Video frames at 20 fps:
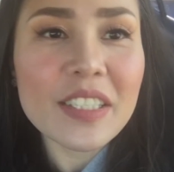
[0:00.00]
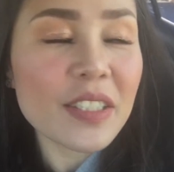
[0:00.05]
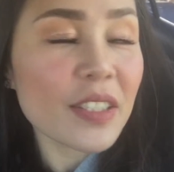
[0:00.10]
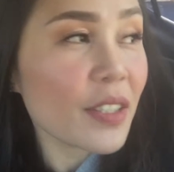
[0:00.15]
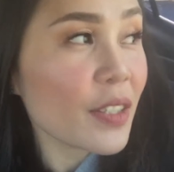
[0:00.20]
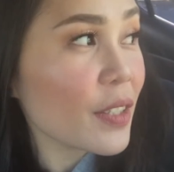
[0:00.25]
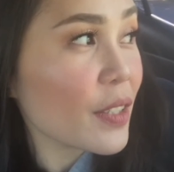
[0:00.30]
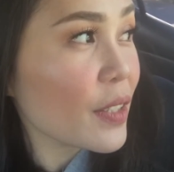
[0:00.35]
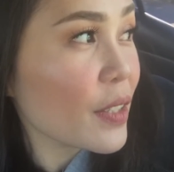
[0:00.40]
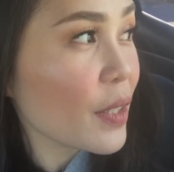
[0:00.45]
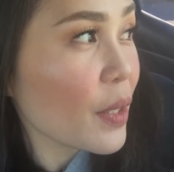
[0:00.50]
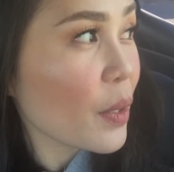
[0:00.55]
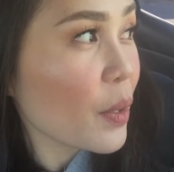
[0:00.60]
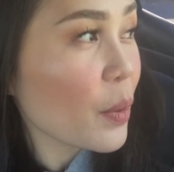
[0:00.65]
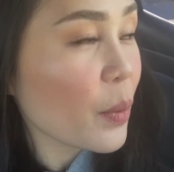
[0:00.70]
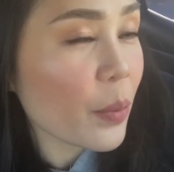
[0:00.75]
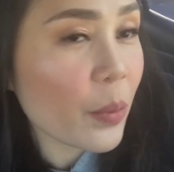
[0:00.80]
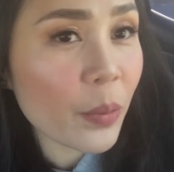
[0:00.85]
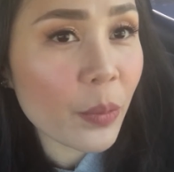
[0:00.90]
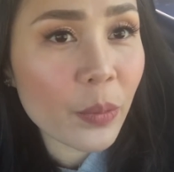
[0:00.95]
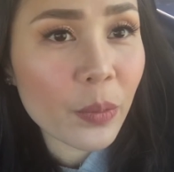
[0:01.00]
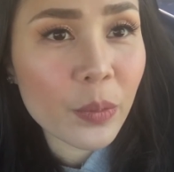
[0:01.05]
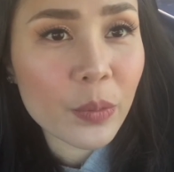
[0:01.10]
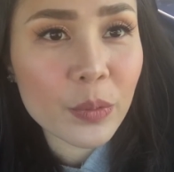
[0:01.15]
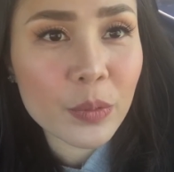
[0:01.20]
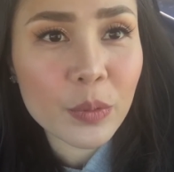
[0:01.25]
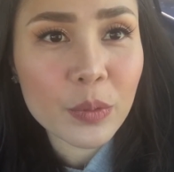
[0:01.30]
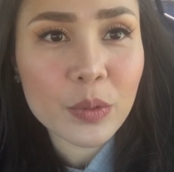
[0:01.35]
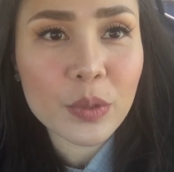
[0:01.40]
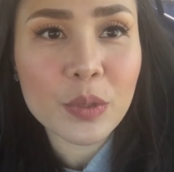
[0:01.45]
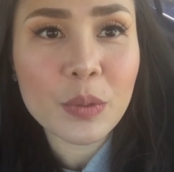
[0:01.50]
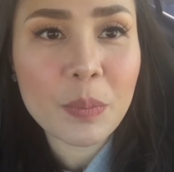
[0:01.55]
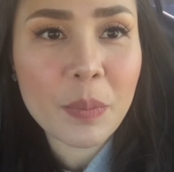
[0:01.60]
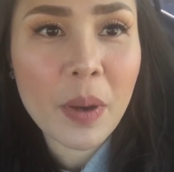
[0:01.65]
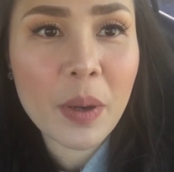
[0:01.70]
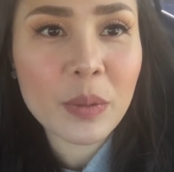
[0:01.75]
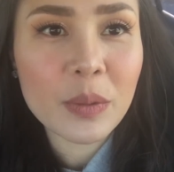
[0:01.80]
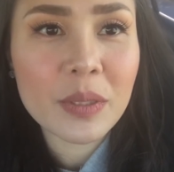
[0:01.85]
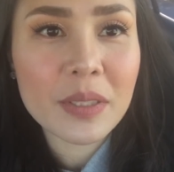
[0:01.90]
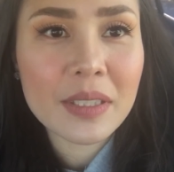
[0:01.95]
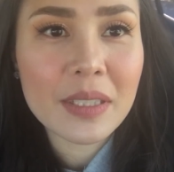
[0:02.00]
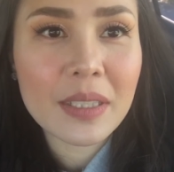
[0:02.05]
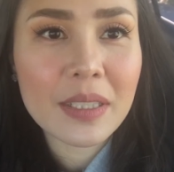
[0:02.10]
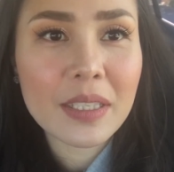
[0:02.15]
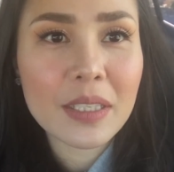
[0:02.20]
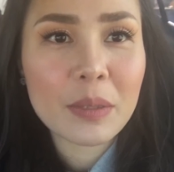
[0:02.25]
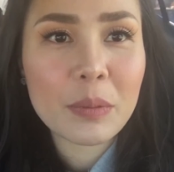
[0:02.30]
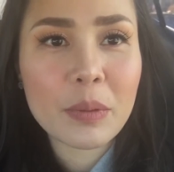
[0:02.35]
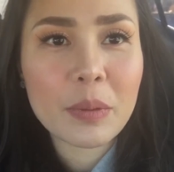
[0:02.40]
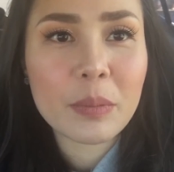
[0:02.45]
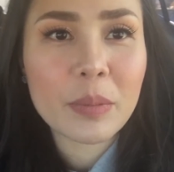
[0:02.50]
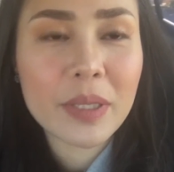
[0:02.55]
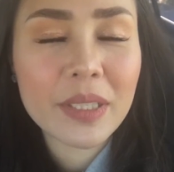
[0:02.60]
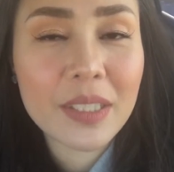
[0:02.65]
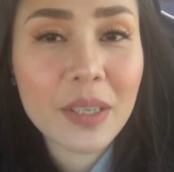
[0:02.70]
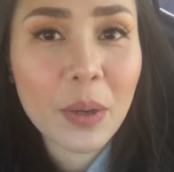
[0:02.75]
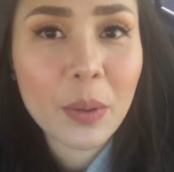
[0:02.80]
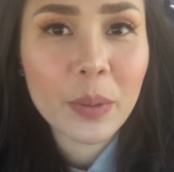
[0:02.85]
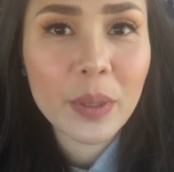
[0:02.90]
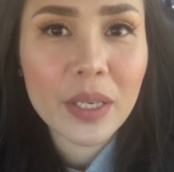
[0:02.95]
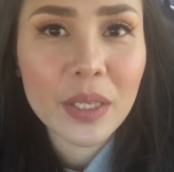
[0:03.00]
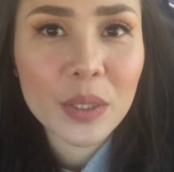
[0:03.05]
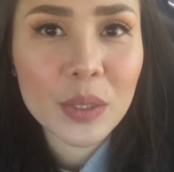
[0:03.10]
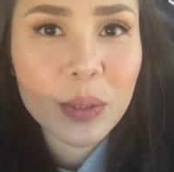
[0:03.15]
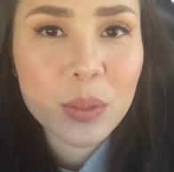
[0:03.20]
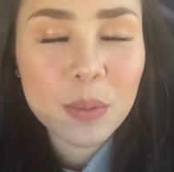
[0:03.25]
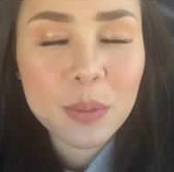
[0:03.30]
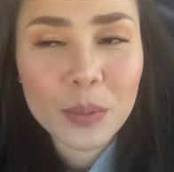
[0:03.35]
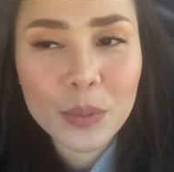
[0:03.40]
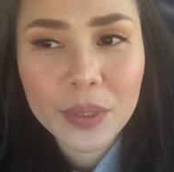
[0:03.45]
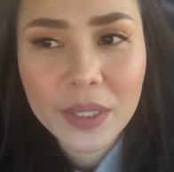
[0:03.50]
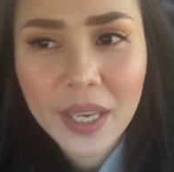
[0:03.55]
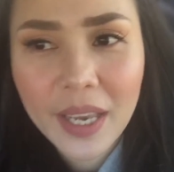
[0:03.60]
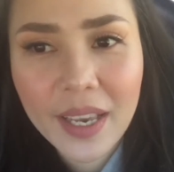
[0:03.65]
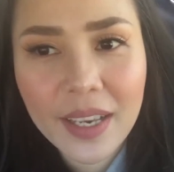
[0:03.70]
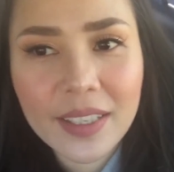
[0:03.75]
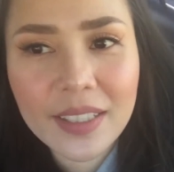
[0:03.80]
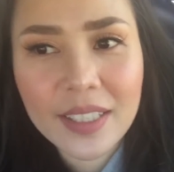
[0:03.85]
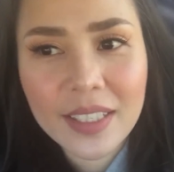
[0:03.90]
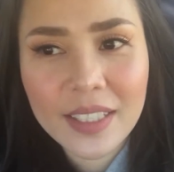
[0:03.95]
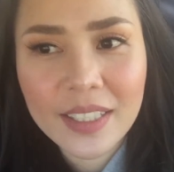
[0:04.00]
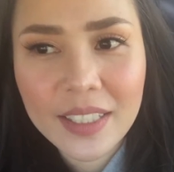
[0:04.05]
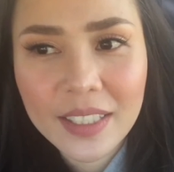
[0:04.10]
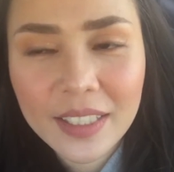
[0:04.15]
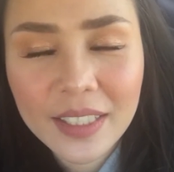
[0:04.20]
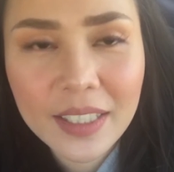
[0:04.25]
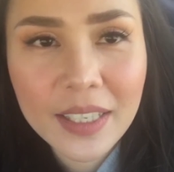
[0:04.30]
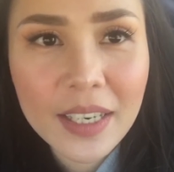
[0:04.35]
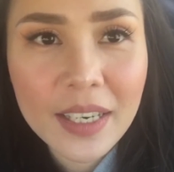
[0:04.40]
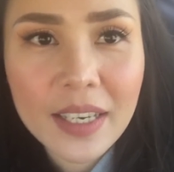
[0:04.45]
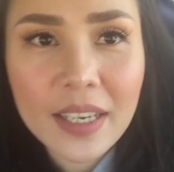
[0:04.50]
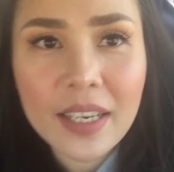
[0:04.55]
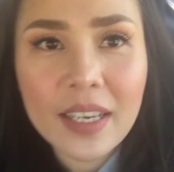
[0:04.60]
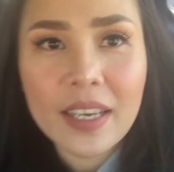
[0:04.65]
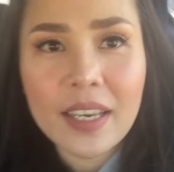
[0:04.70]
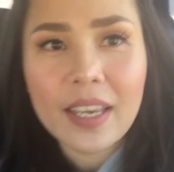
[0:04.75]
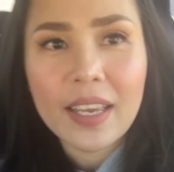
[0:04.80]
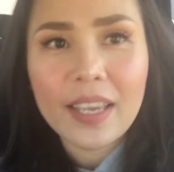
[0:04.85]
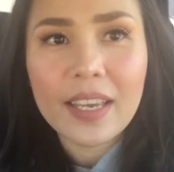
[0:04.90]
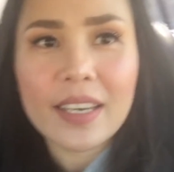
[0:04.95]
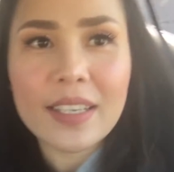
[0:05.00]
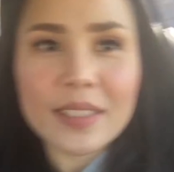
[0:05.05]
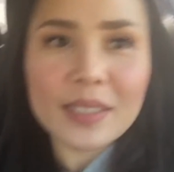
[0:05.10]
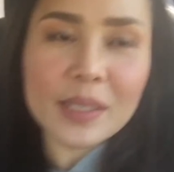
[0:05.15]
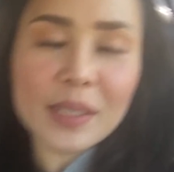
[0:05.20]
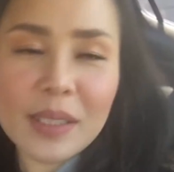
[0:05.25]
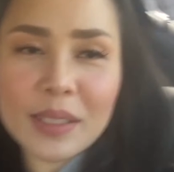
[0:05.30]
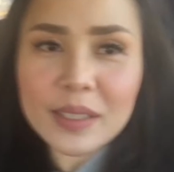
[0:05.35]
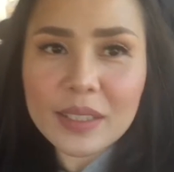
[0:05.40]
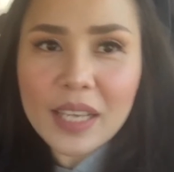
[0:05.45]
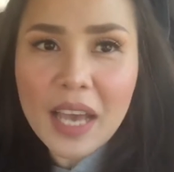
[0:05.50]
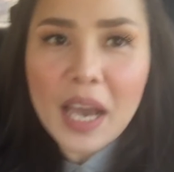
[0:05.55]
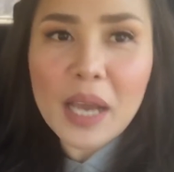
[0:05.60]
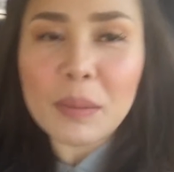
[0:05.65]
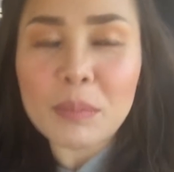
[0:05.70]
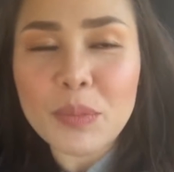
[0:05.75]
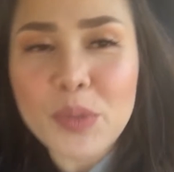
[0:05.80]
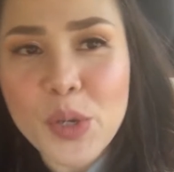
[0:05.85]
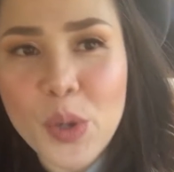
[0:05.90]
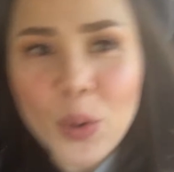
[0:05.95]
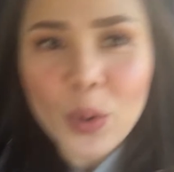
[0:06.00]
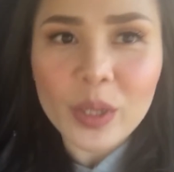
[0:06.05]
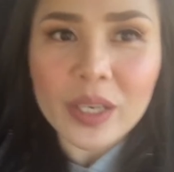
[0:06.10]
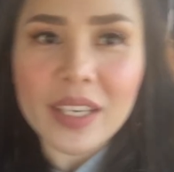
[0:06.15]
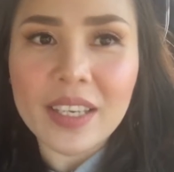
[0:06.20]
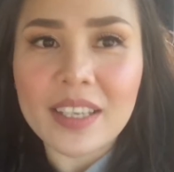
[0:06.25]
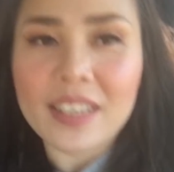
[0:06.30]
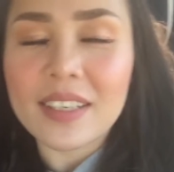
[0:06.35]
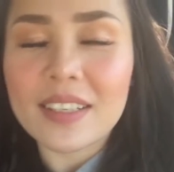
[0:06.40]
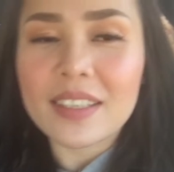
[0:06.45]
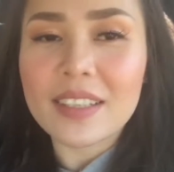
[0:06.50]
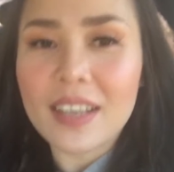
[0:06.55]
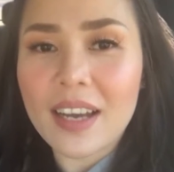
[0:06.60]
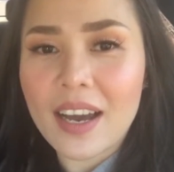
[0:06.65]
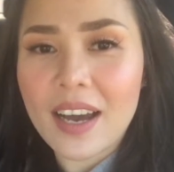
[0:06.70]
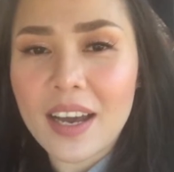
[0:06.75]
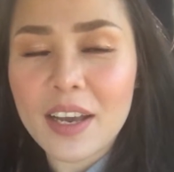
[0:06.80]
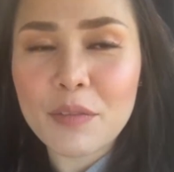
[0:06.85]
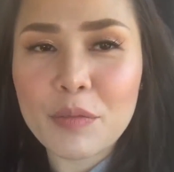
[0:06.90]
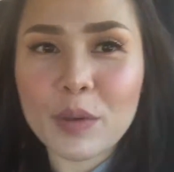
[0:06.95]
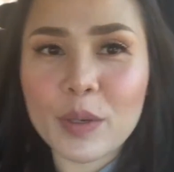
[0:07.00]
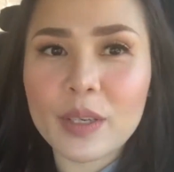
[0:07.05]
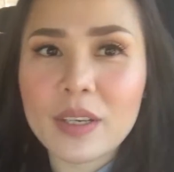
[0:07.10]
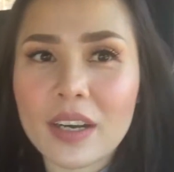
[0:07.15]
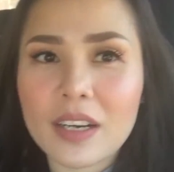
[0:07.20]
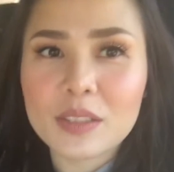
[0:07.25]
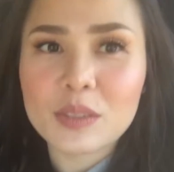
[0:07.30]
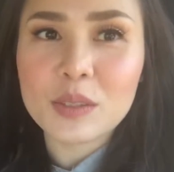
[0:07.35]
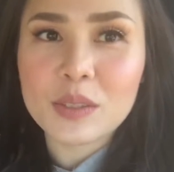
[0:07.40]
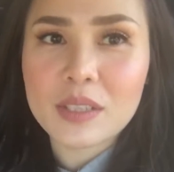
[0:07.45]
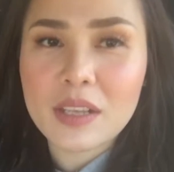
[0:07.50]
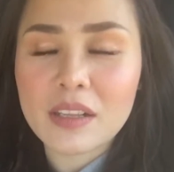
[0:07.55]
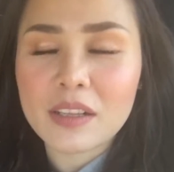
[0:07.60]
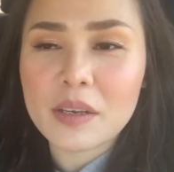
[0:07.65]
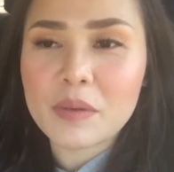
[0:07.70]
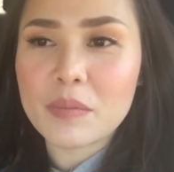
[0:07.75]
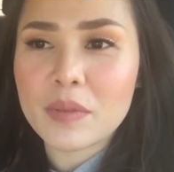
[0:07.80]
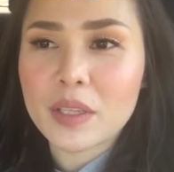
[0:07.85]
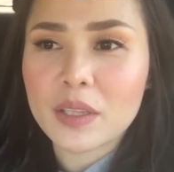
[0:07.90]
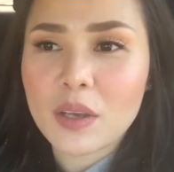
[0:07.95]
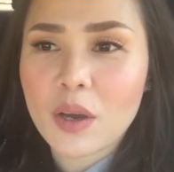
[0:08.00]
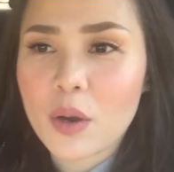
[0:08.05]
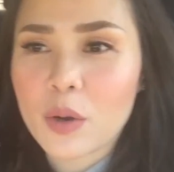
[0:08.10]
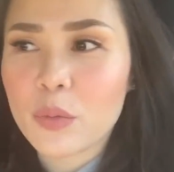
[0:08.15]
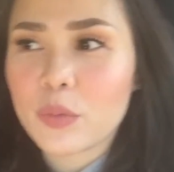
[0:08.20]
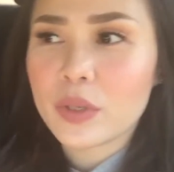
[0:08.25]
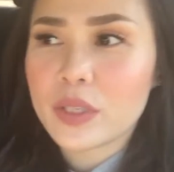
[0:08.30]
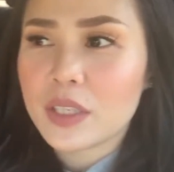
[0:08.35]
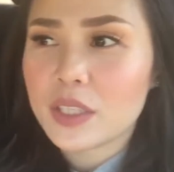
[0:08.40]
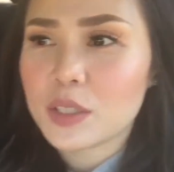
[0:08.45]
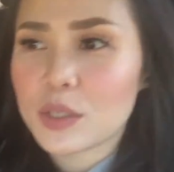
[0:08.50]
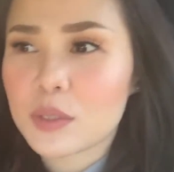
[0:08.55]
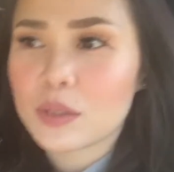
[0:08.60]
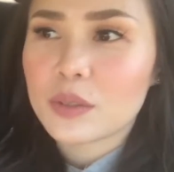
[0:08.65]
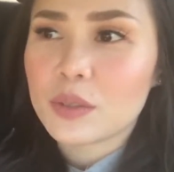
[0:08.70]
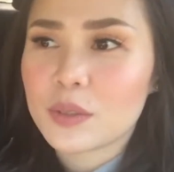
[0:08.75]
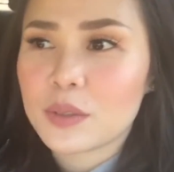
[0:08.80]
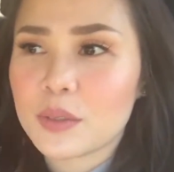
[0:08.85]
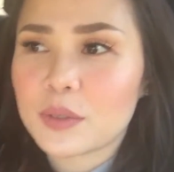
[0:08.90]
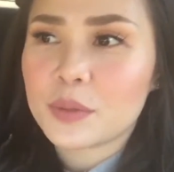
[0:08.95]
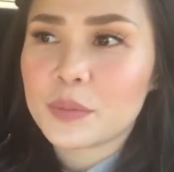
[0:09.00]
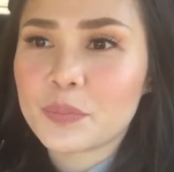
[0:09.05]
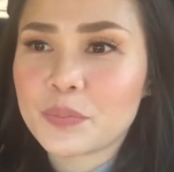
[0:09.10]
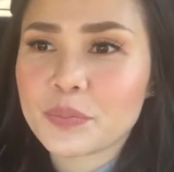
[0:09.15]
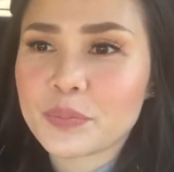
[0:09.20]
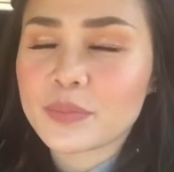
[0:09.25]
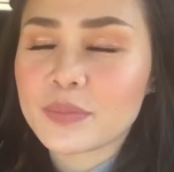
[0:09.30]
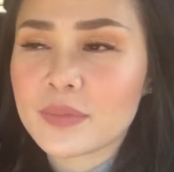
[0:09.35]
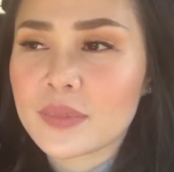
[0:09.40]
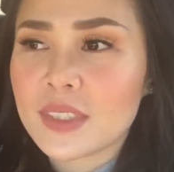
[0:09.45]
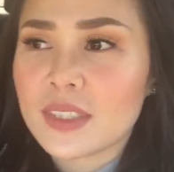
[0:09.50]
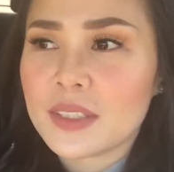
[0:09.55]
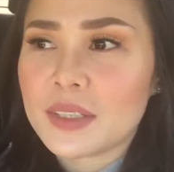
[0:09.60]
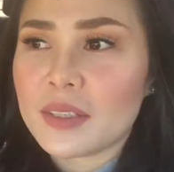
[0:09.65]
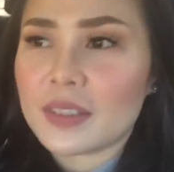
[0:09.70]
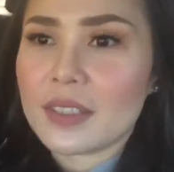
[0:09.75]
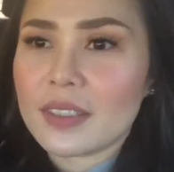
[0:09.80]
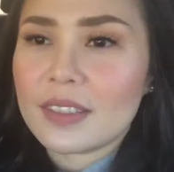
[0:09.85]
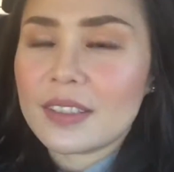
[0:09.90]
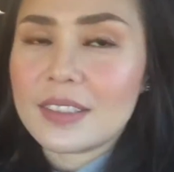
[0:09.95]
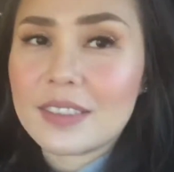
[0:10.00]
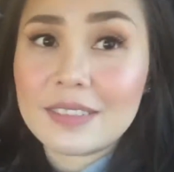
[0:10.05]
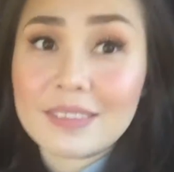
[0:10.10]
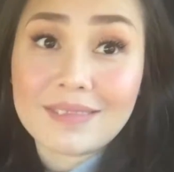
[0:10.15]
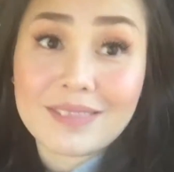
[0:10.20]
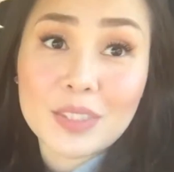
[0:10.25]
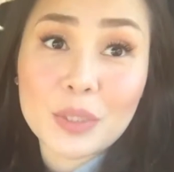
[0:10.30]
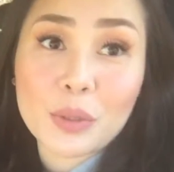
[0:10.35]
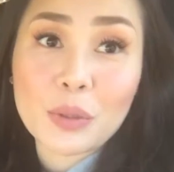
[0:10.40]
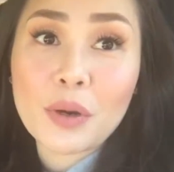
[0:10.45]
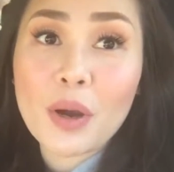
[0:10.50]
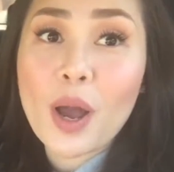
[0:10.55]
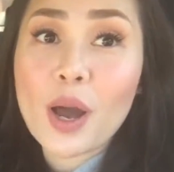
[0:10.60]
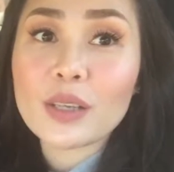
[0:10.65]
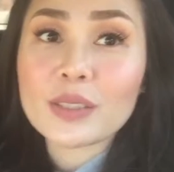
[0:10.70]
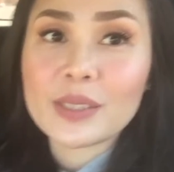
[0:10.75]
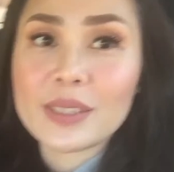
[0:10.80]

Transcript: So supposedly we'll be going to Genki, and since I'm talking, I forgot to tell him that, oh, we need to cross